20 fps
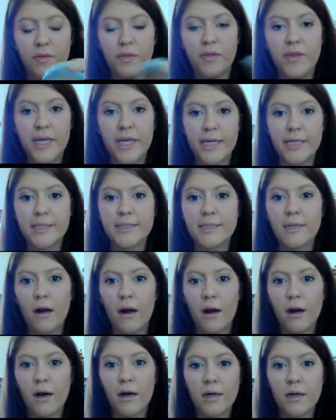These
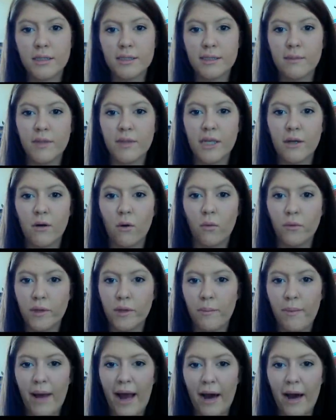are some of the
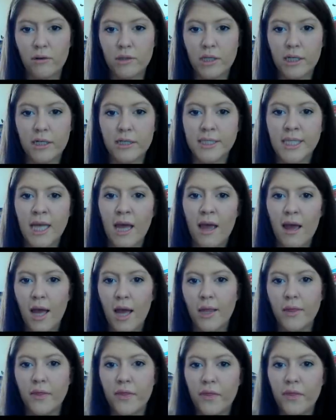only powders
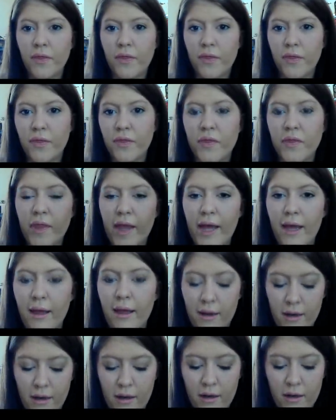
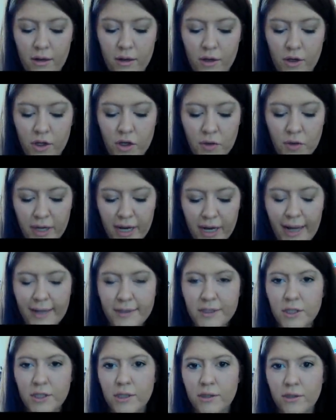that you can
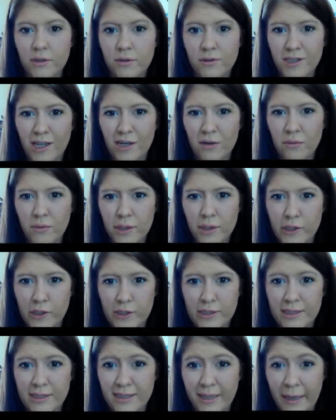actually use on a really
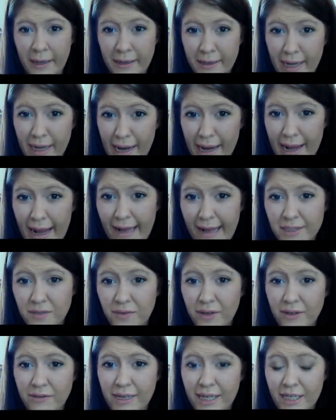good skin day as
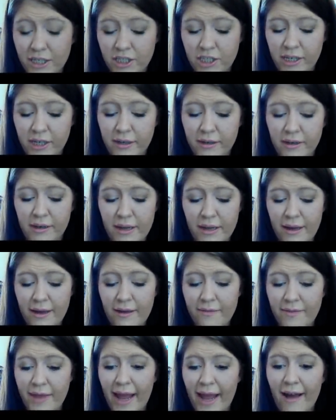foundation.
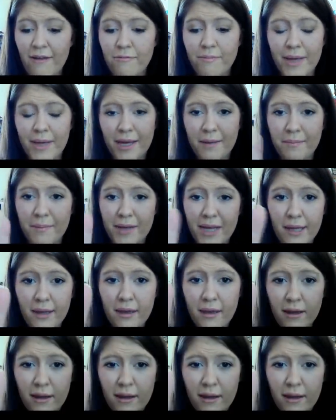They have pigment.